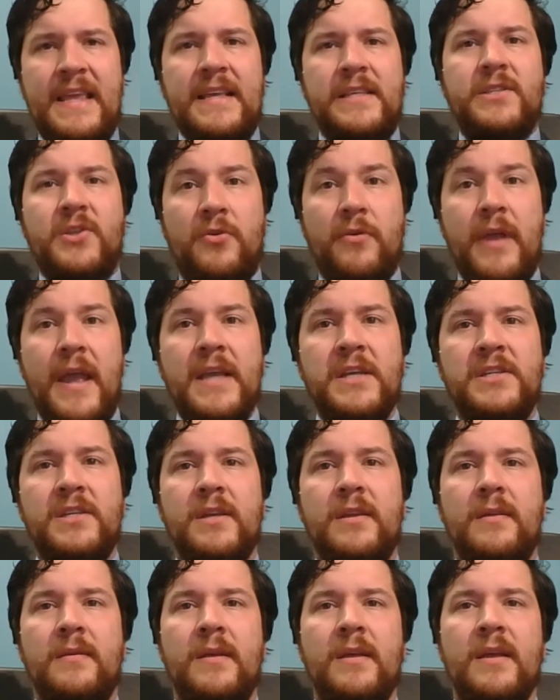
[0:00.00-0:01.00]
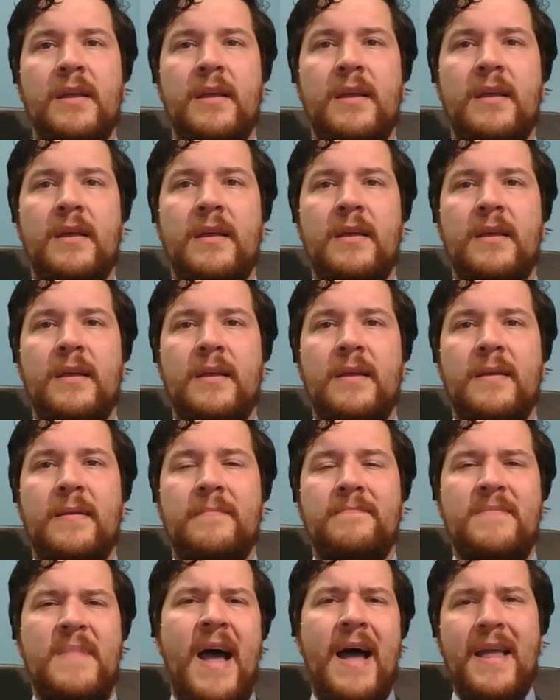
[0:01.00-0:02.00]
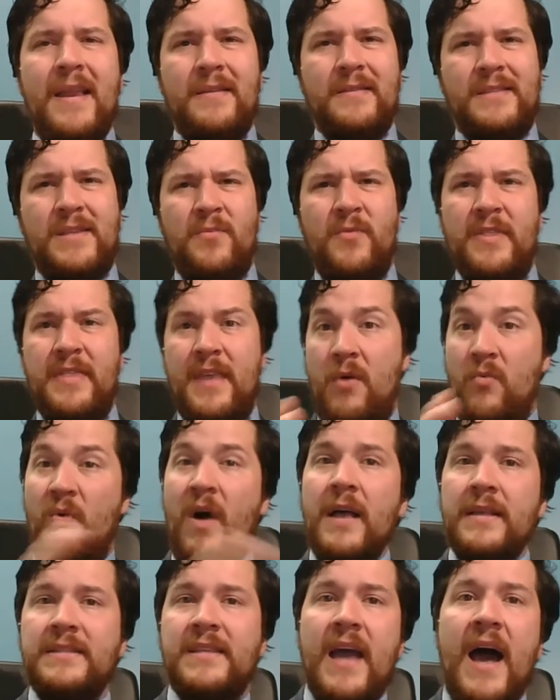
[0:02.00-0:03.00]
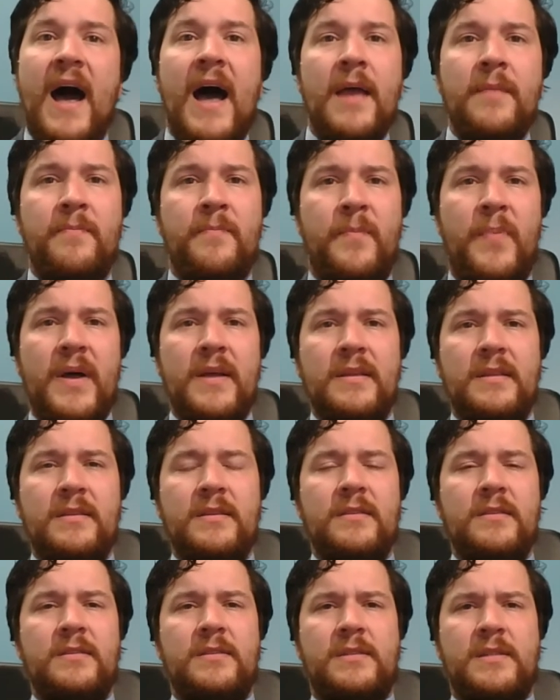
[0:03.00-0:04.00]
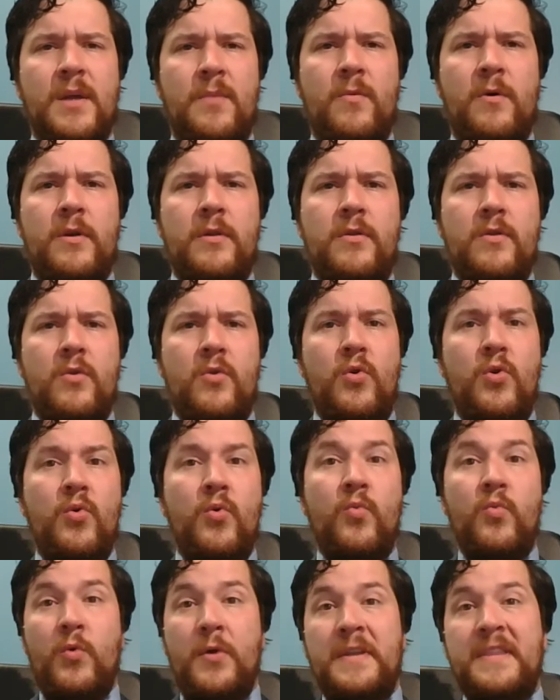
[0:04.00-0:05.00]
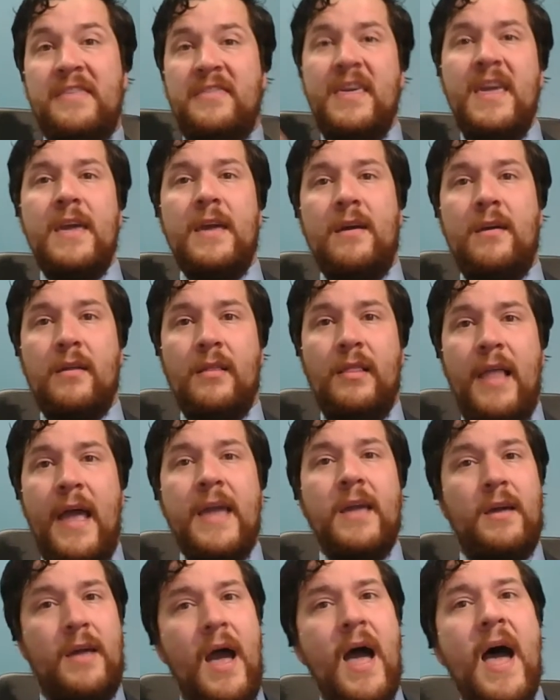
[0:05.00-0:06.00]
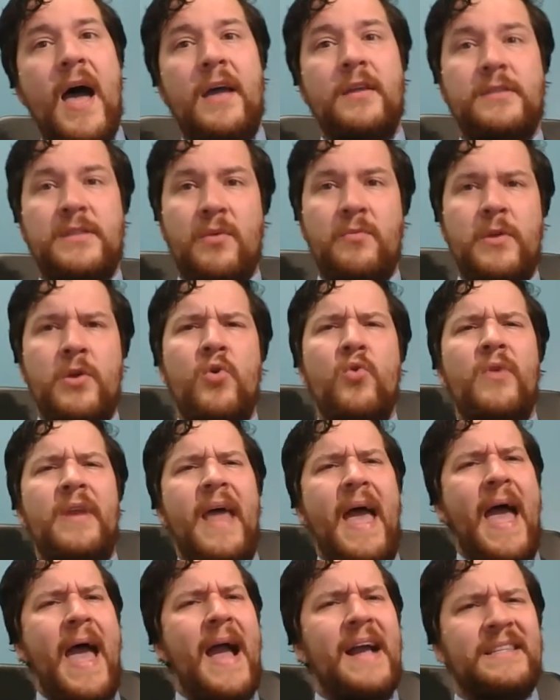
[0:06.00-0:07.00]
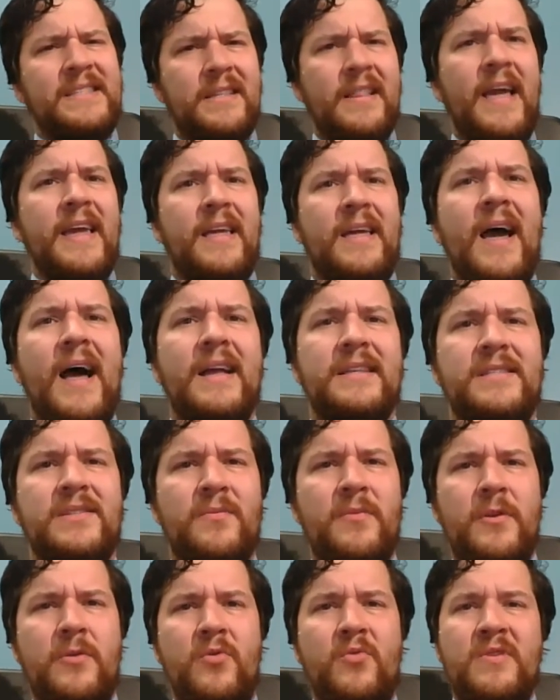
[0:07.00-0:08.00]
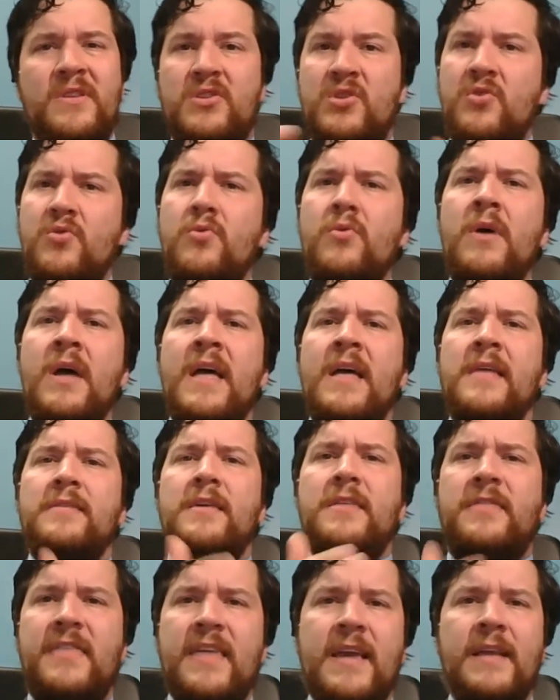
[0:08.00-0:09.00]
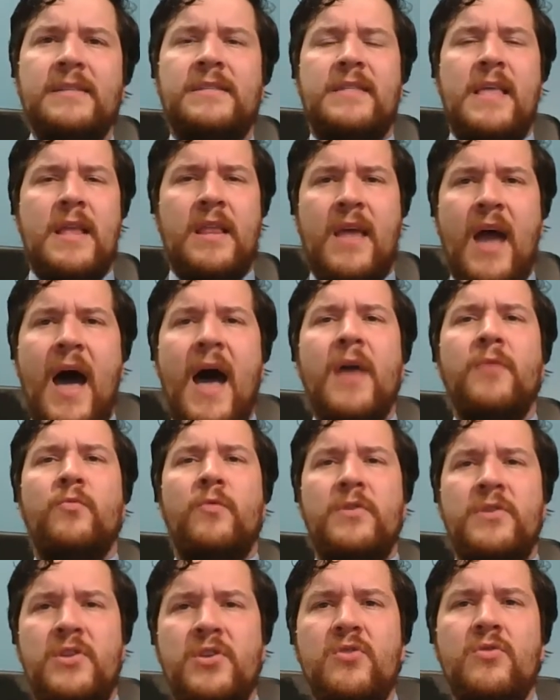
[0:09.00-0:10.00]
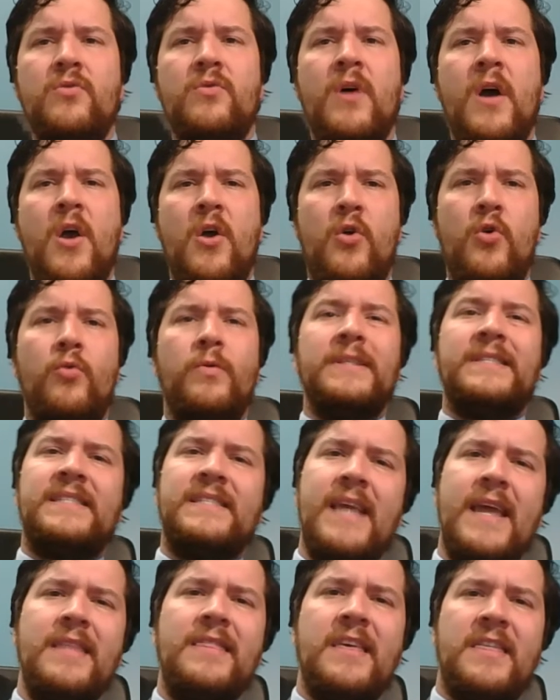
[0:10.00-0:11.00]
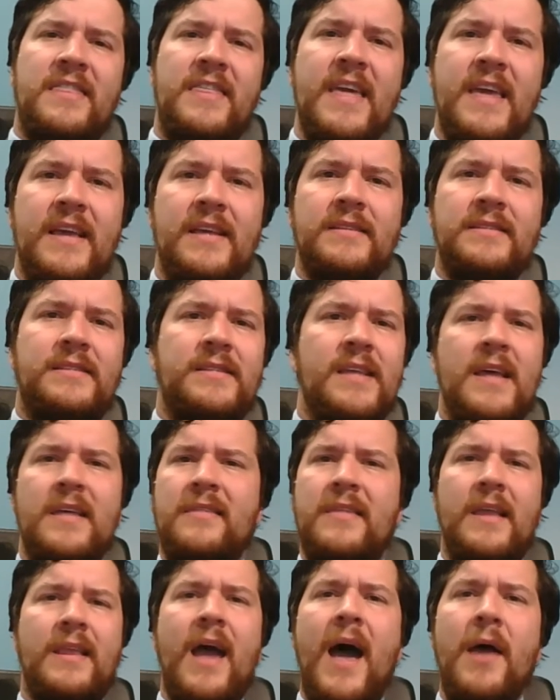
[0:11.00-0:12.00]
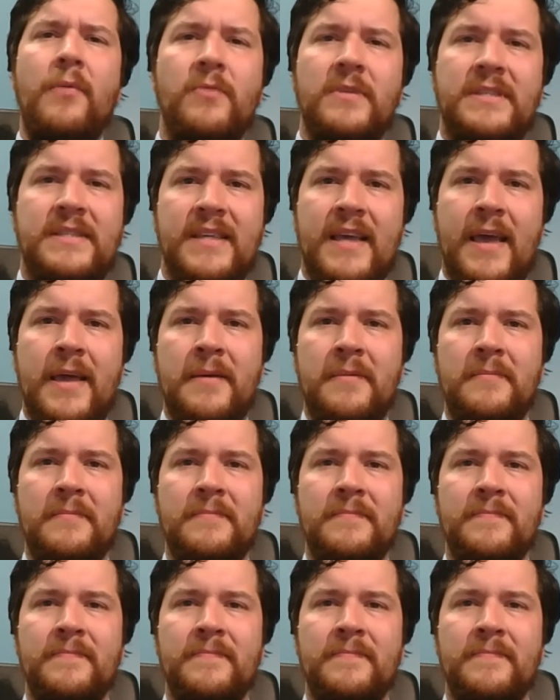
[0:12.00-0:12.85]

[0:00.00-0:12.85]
in his creation. Not someone that was God, but someone who would think like God, someone who would act like God, someone who would do the things that God would do, who would say the things that God would say.